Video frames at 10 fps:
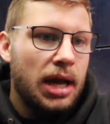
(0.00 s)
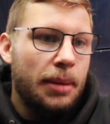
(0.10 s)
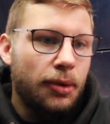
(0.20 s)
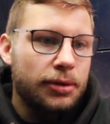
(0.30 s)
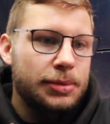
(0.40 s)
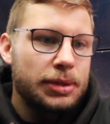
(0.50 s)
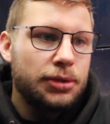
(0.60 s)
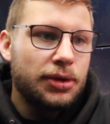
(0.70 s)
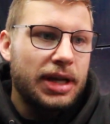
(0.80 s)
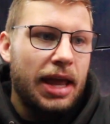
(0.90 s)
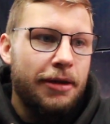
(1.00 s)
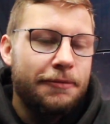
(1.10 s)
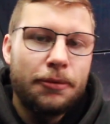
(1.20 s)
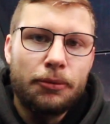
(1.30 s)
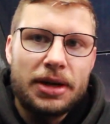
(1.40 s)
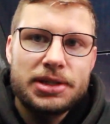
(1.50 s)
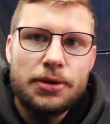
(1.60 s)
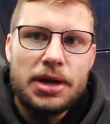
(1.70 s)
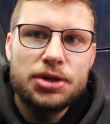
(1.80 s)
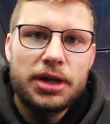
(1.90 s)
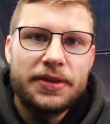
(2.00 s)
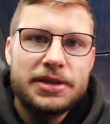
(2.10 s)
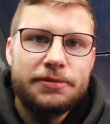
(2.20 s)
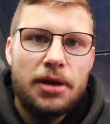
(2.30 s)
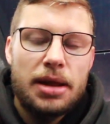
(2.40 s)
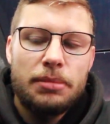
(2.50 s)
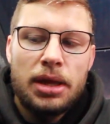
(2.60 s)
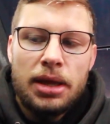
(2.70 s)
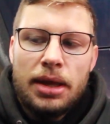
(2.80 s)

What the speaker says: I'm going to be doing a full restoration on this frame,